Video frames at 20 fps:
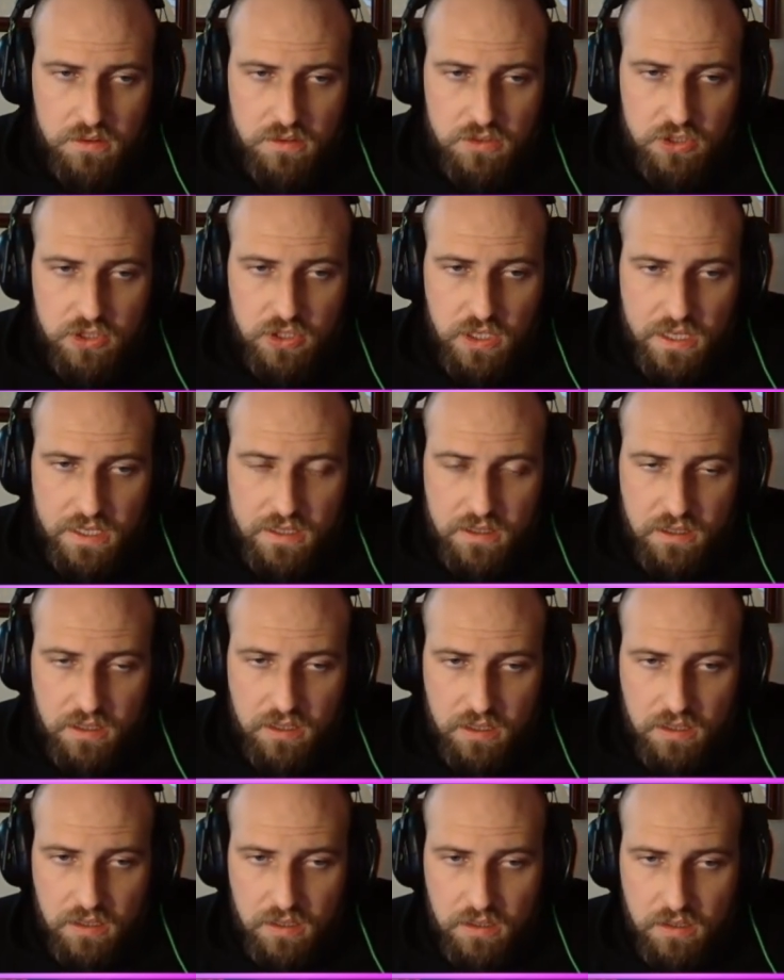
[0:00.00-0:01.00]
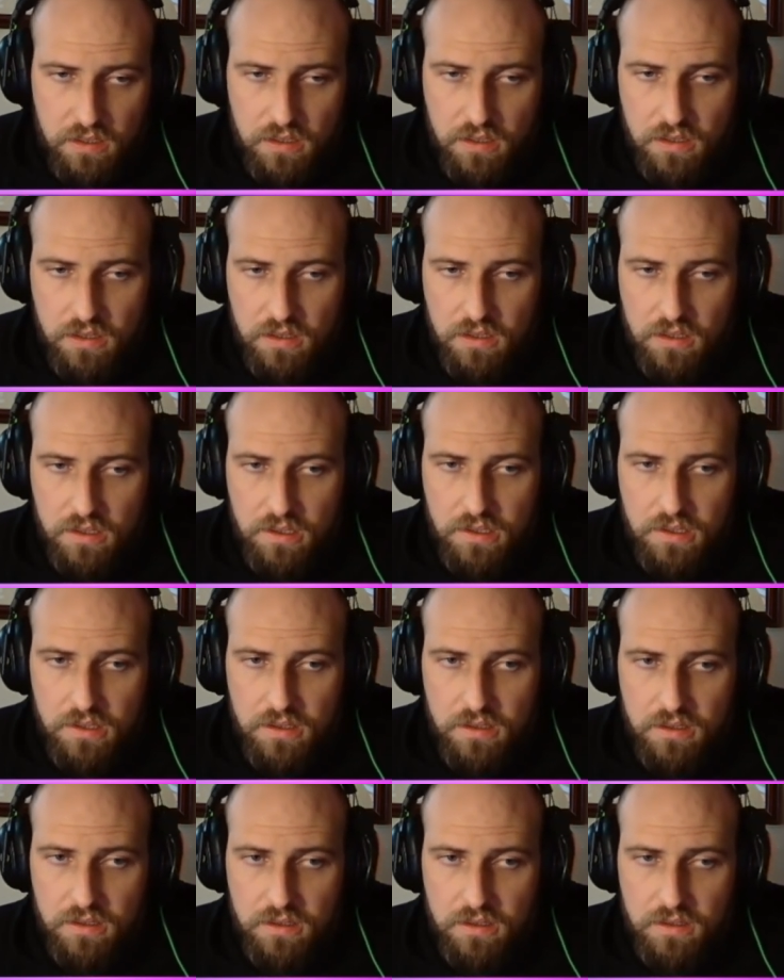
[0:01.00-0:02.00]
Check.
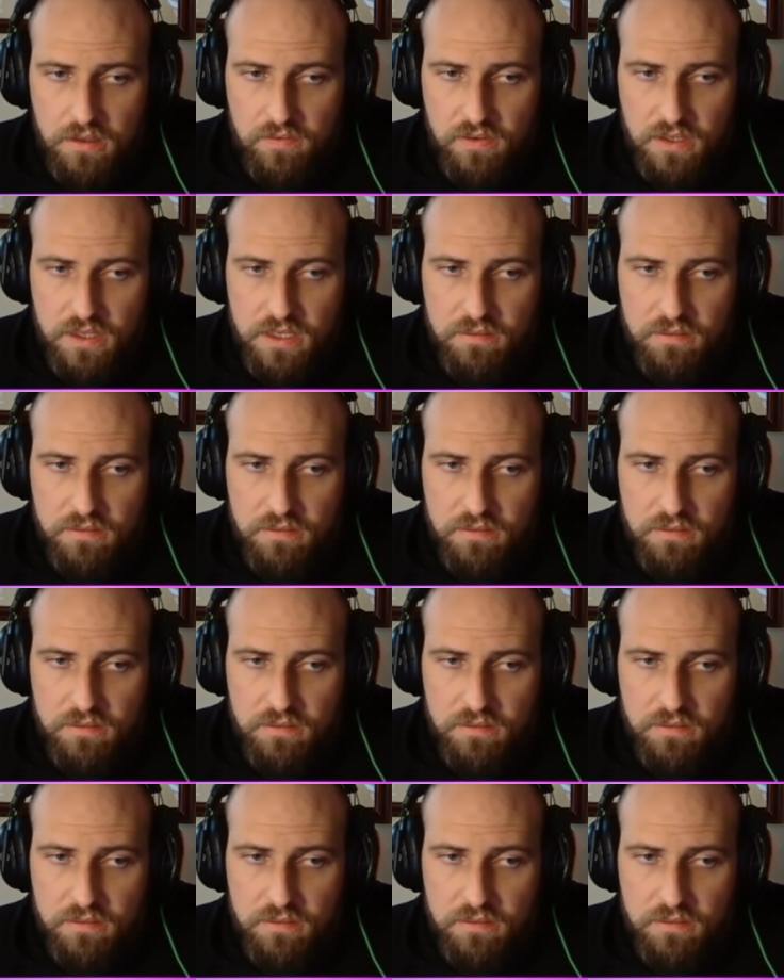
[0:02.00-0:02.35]
If the